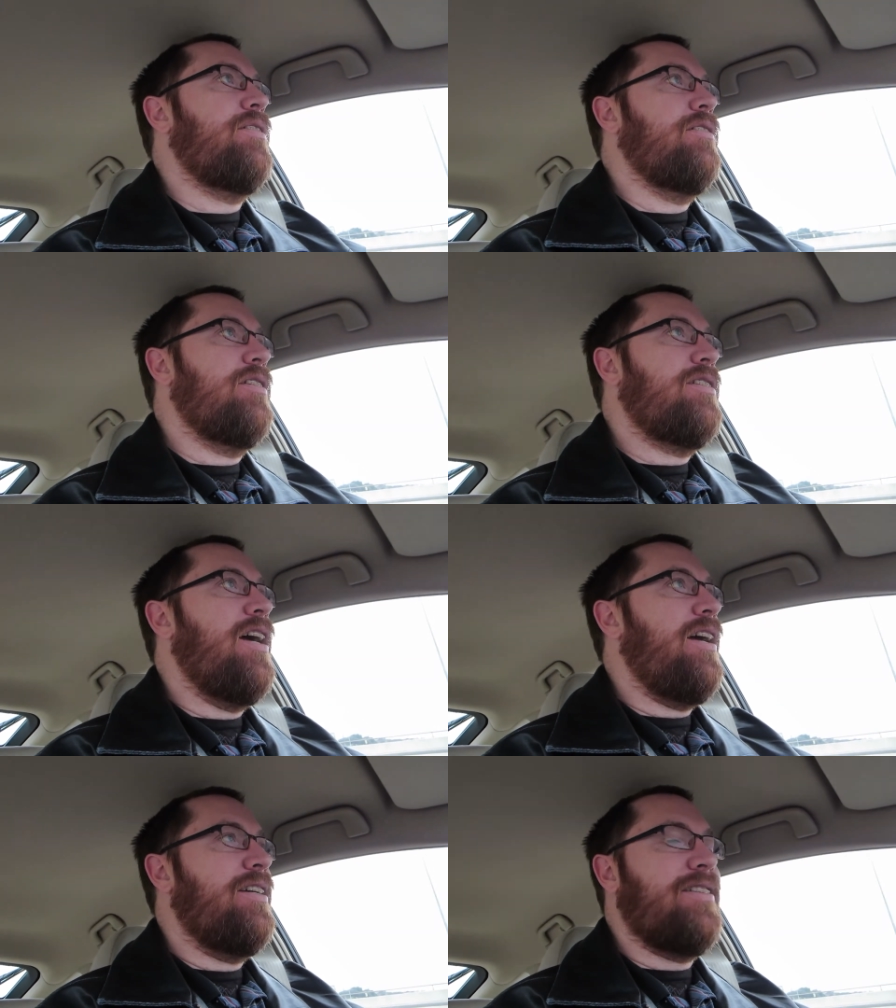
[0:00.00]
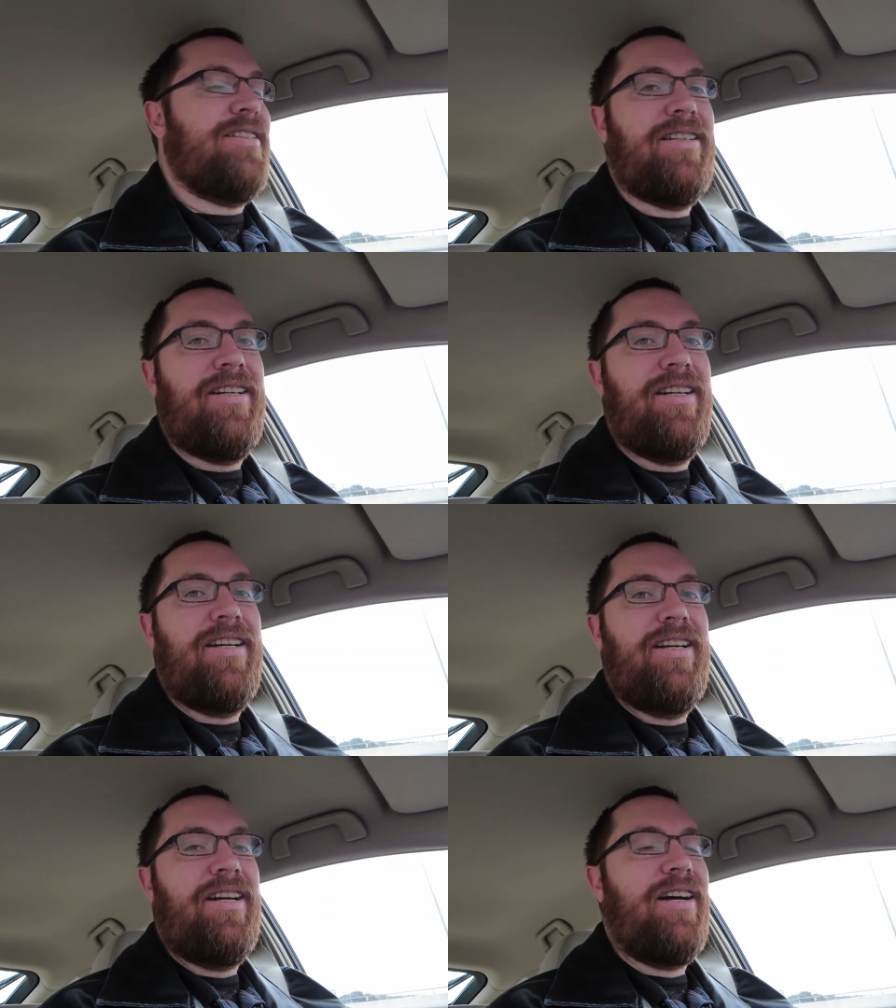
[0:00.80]
Thursday's
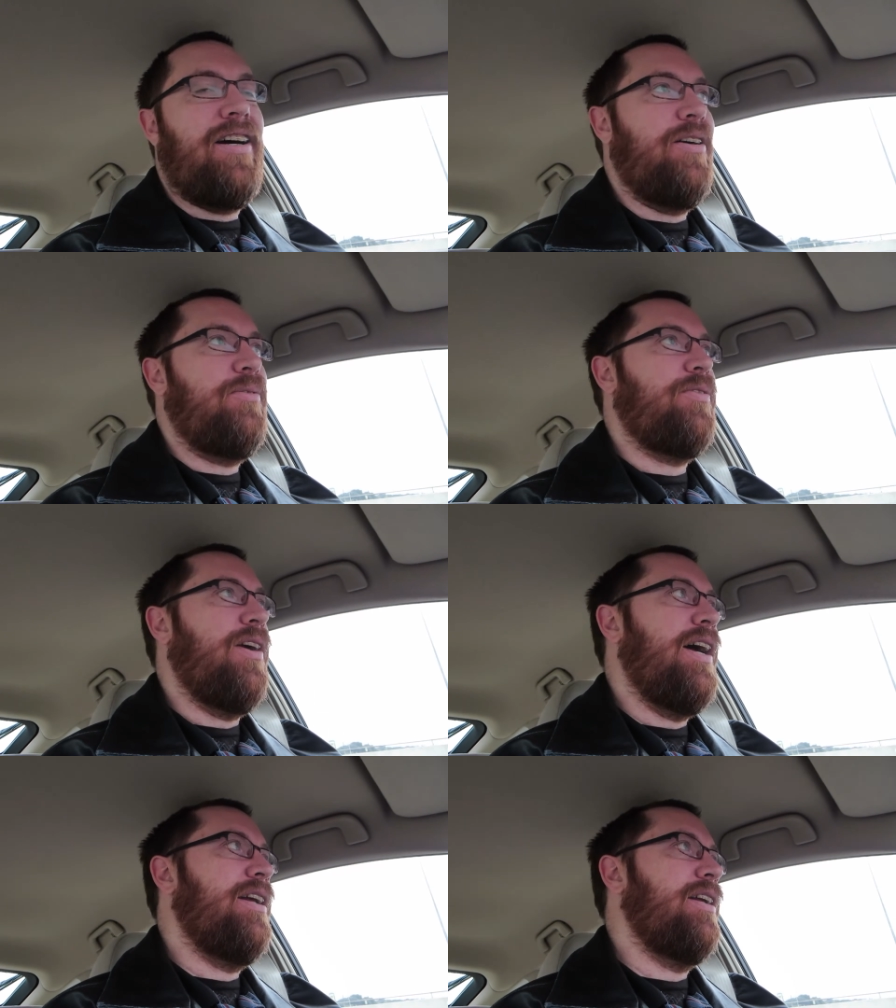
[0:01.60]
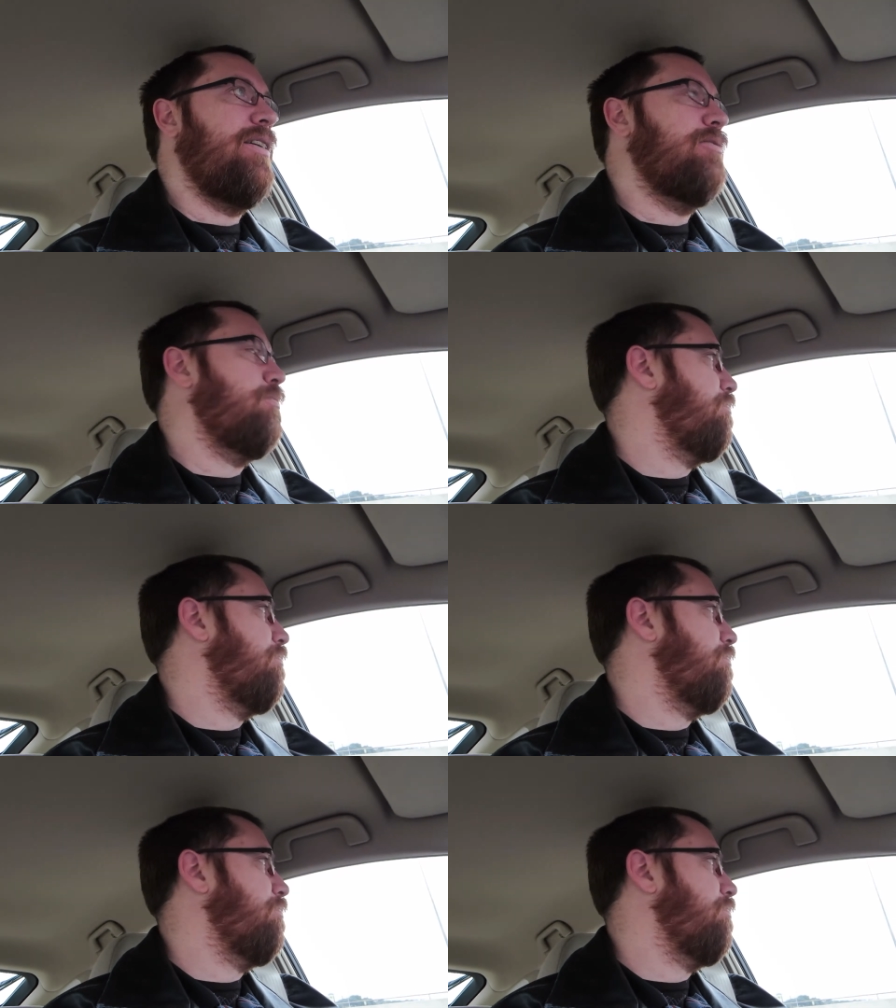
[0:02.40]
uh, for editing.